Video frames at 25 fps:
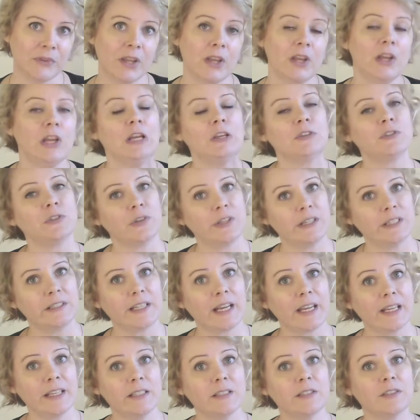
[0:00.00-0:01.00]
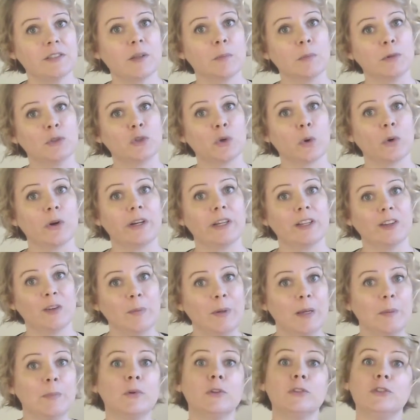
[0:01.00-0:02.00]
So these days, the majority of
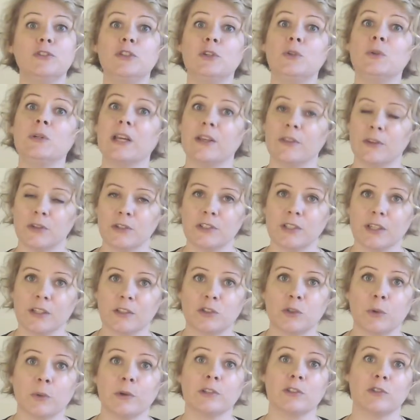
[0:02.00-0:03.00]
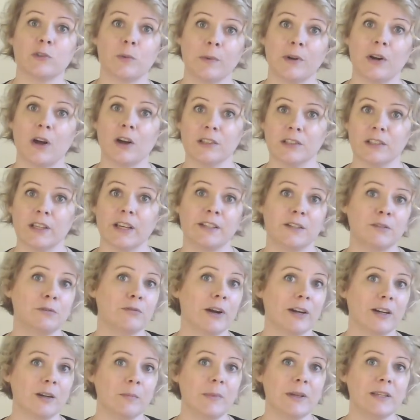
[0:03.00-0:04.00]
people do get their sex toys from an online
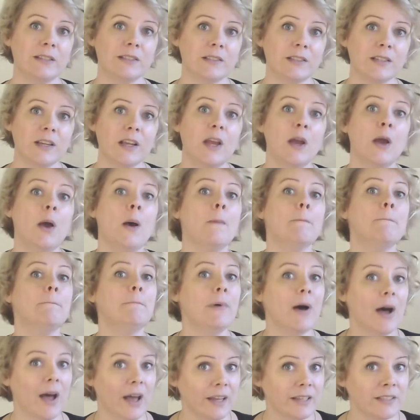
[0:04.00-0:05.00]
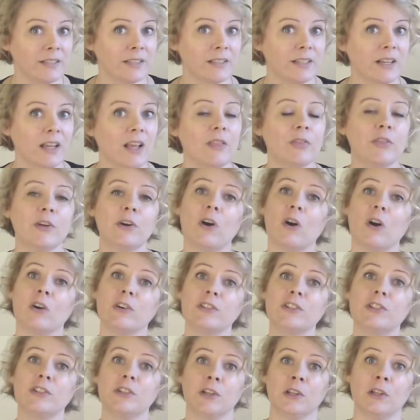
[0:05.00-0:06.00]
environment, but there are
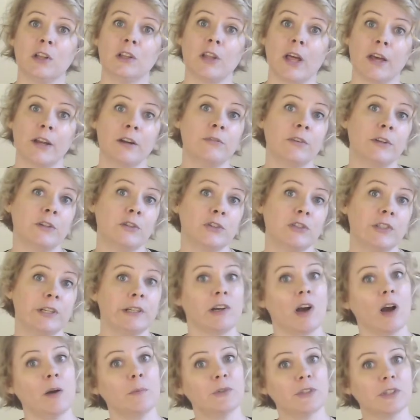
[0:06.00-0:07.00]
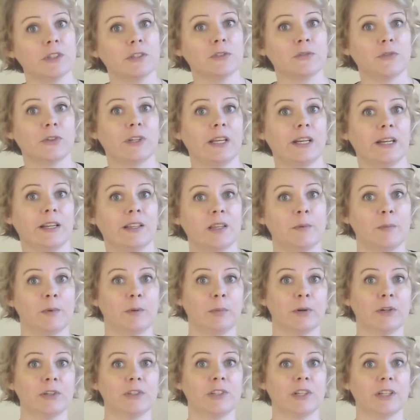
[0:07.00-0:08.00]
still a lot of interesting options for getting them in
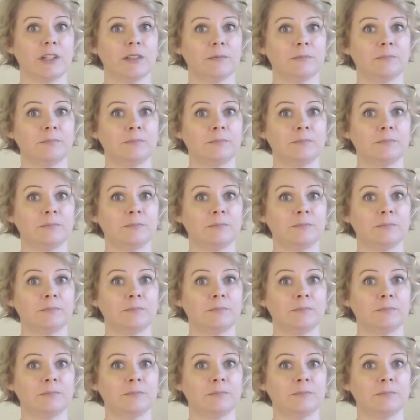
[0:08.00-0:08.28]
person.